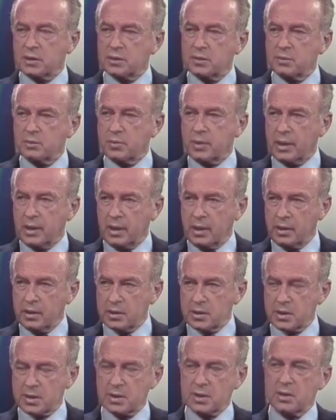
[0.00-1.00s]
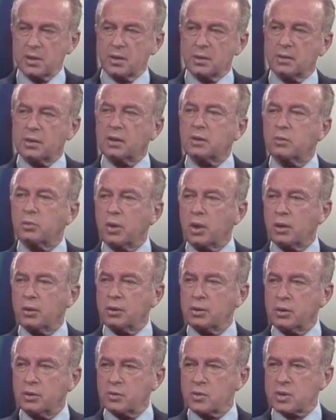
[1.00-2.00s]
but to keep certain
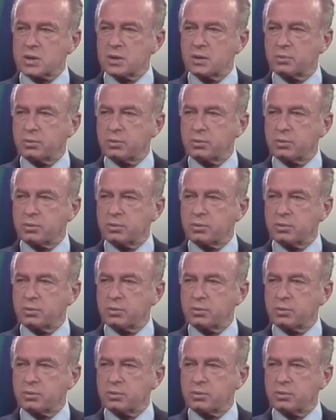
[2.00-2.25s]
balance